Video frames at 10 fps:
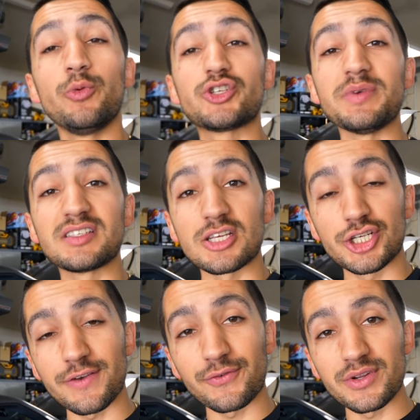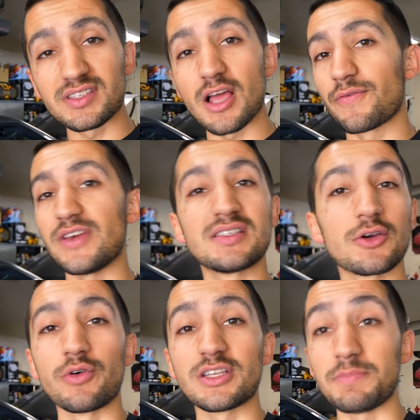which means the shifter itself
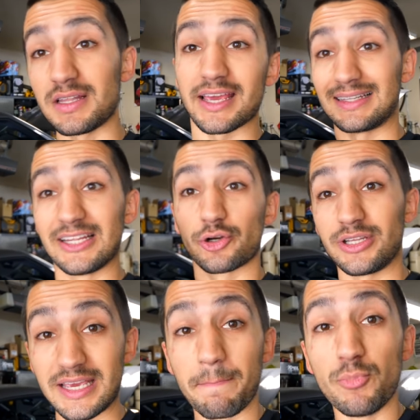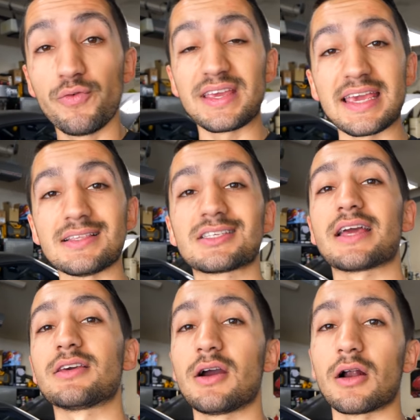isn't going to be like literally moving
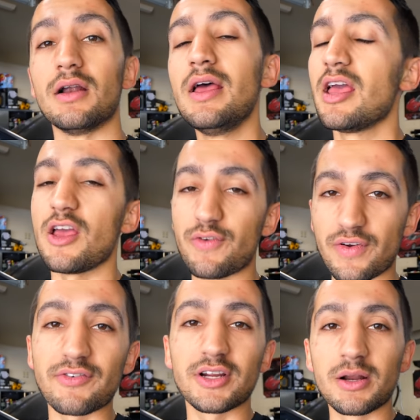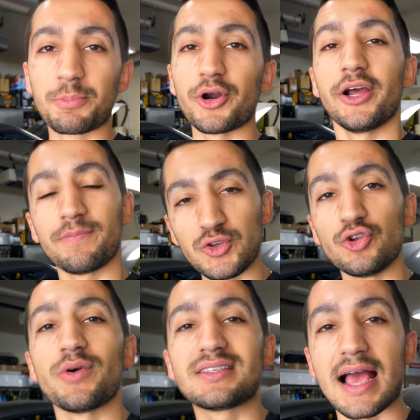inside the car. If you've ever done a burnout,
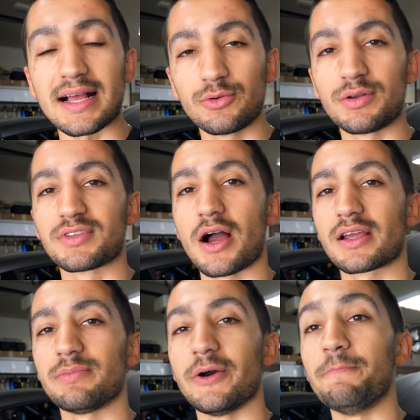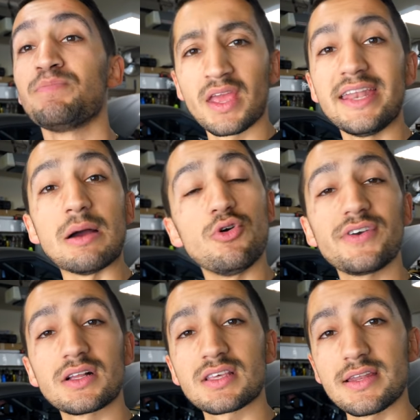you'll know exactly what I'm talking about. Now
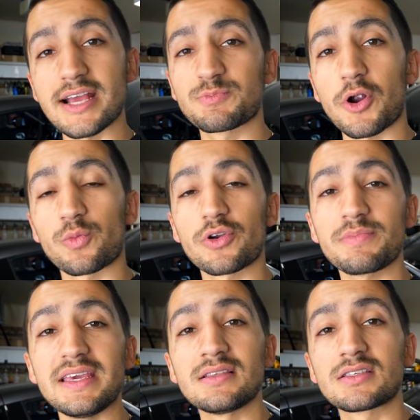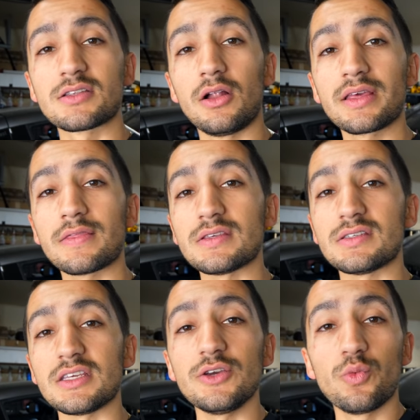moving on to the next part, we're gonna be installing the
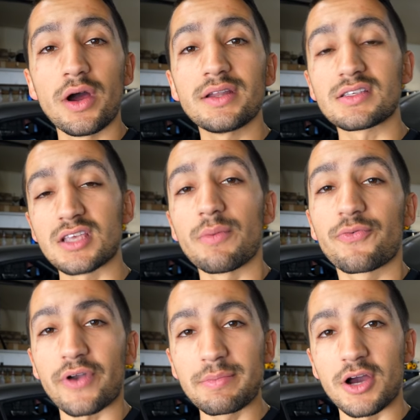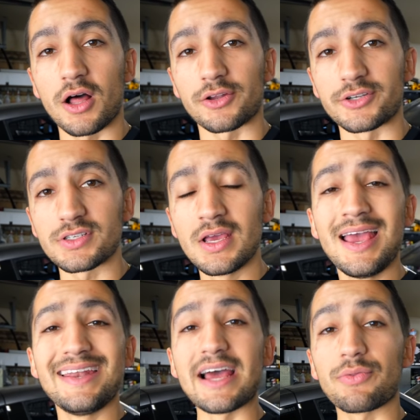Z1 subframe collars.
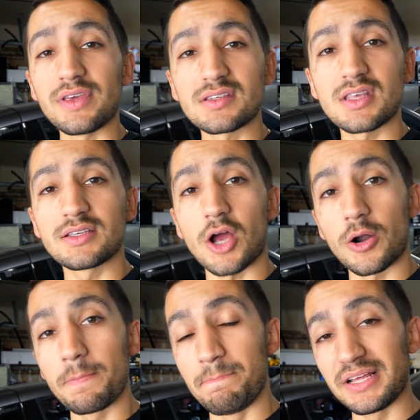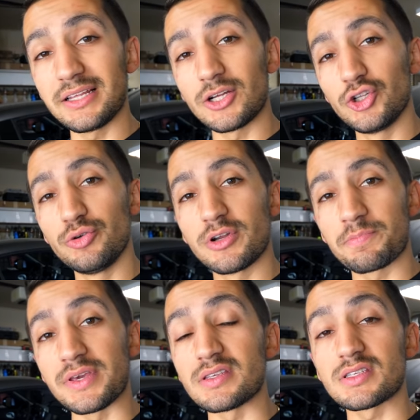Now these things are billet
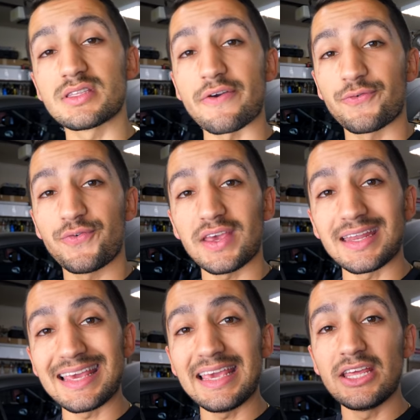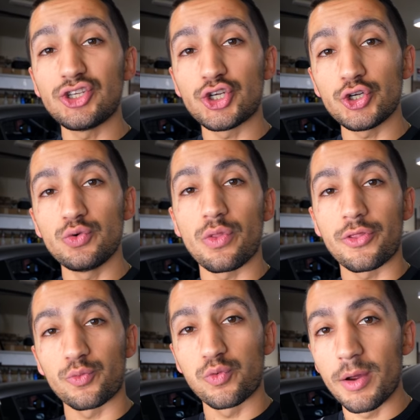aluminum pieces that fit into
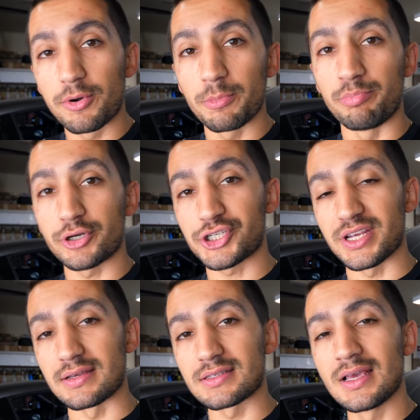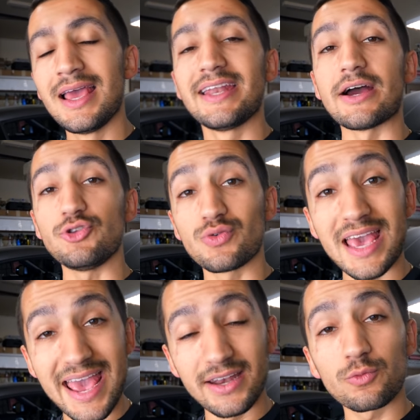the rubber bushings. Now you
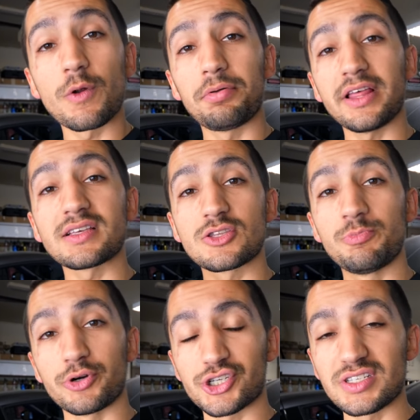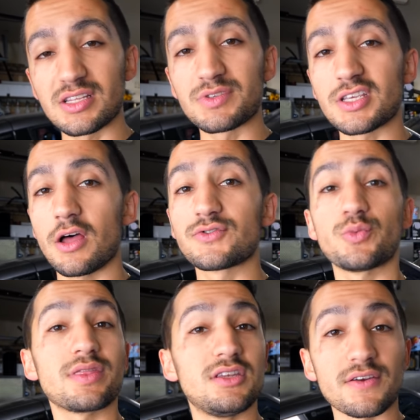can replace the bushings themselves
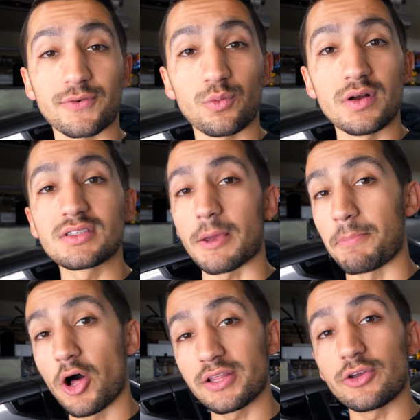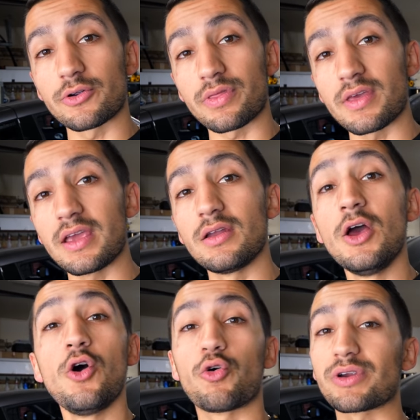with different ones like polyurethane
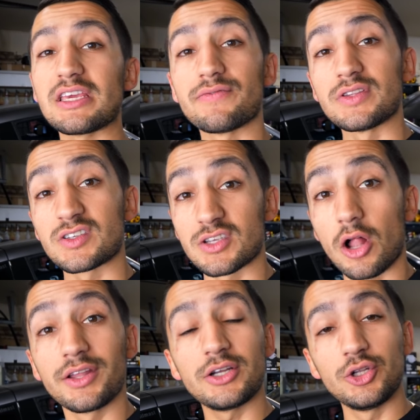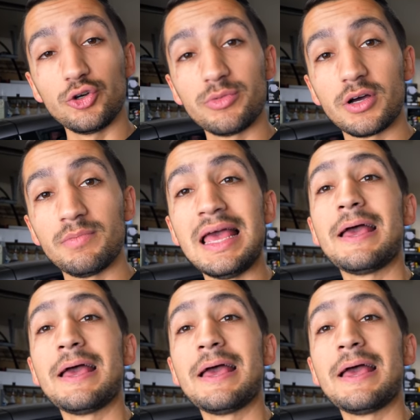or even solid aluminum,